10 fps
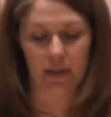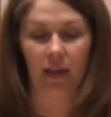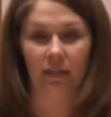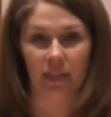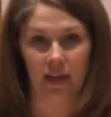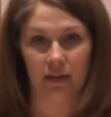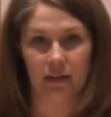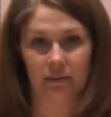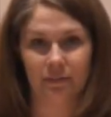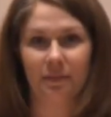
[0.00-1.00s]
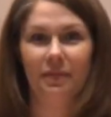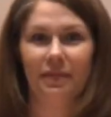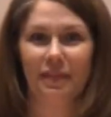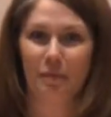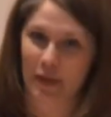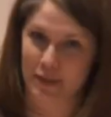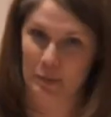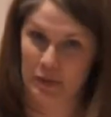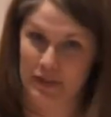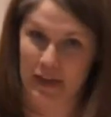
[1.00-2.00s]
And then the bus
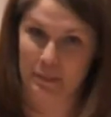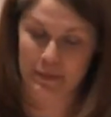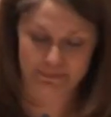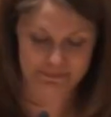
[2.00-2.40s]
pulls up.